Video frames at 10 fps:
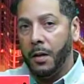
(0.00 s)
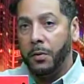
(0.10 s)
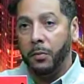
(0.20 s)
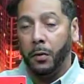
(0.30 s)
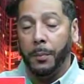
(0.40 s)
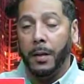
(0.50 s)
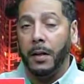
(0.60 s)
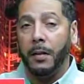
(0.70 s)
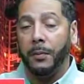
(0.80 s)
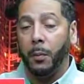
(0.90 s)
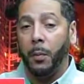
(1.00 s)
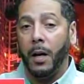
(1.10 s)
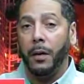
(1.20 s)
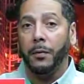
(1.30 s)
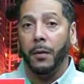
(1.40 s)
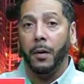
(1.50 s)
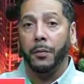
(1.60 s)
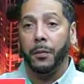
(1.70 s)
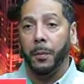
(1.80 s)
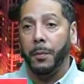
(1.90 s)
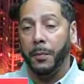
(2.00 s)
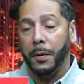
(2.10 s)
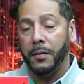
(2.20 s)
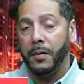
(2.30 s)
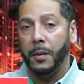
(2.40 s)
so many different ways for us, from especially